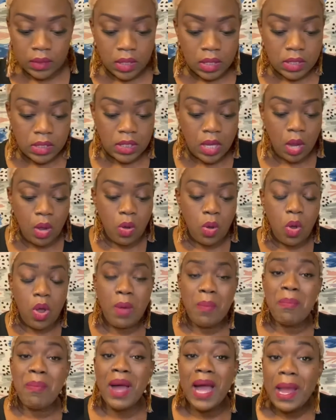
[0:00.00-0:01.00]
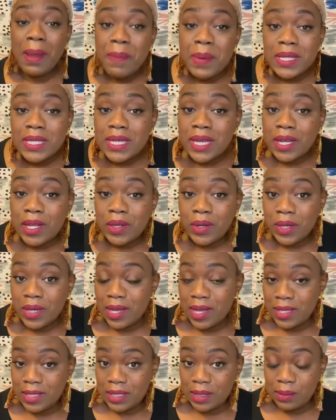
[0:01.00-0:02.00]
So on my particular
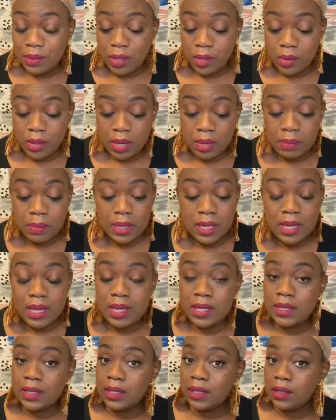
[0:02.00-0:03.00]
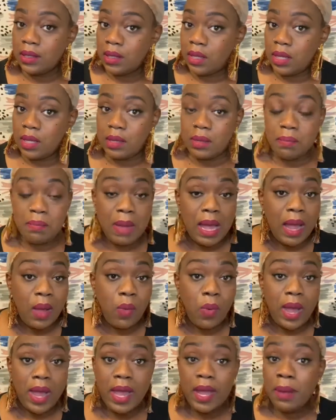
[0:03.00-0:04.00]
custom unit, because my
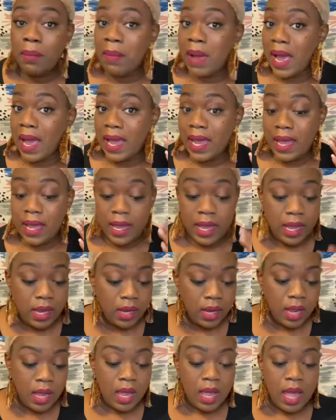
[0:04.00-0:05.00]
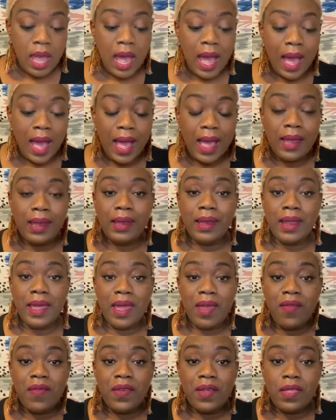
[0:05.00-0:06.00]
way, my head, I
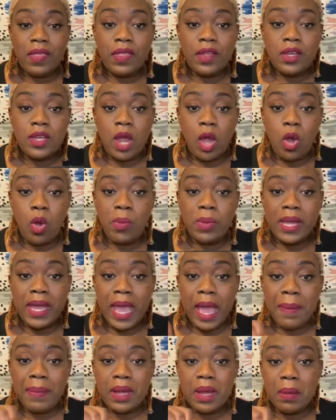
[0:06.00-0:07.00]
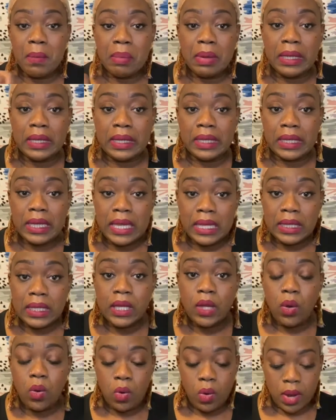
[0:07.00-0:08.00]
left the dome cap completely
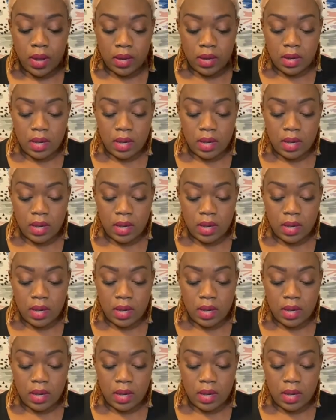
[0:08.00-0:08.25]
on.